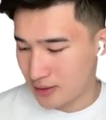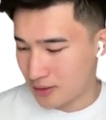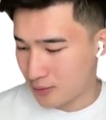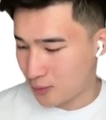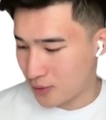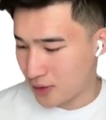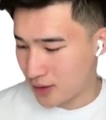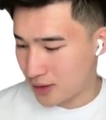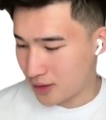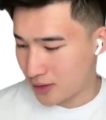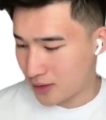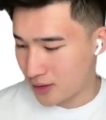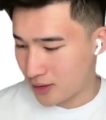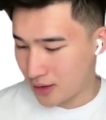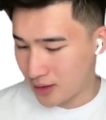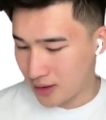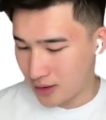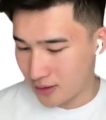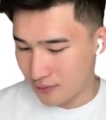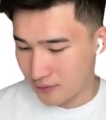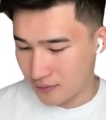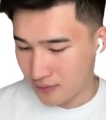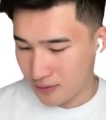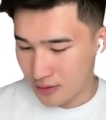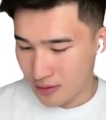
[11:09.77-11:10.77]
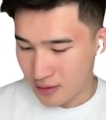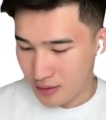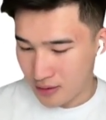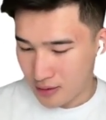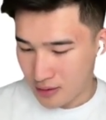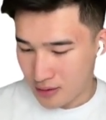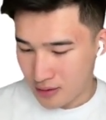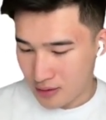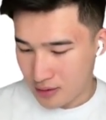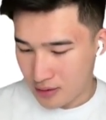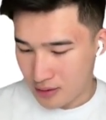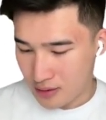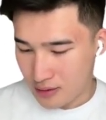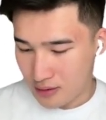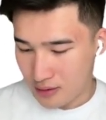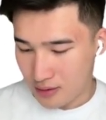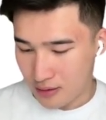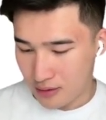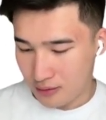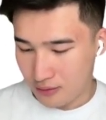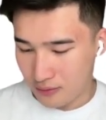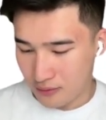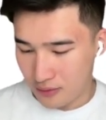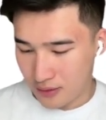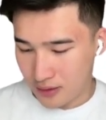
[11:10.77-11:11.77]
Then we can have
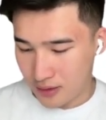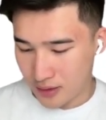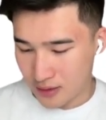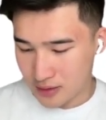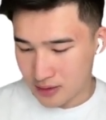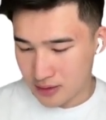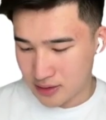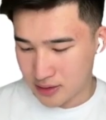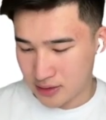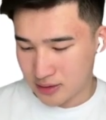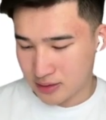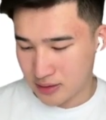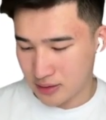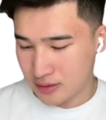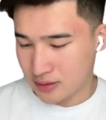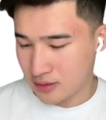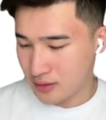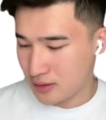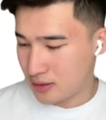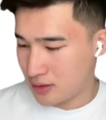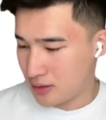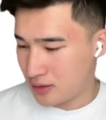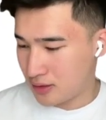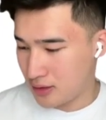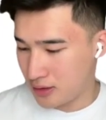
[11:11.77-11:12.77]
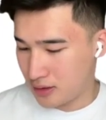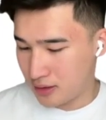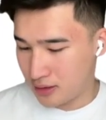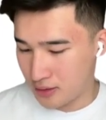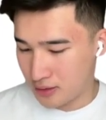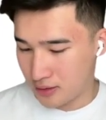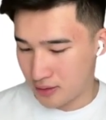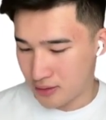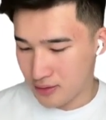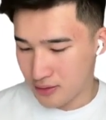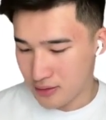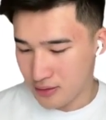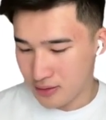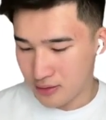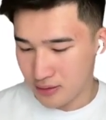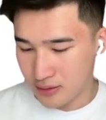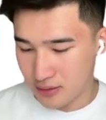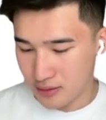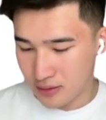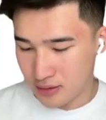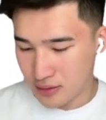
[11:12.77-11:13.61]
all of this here.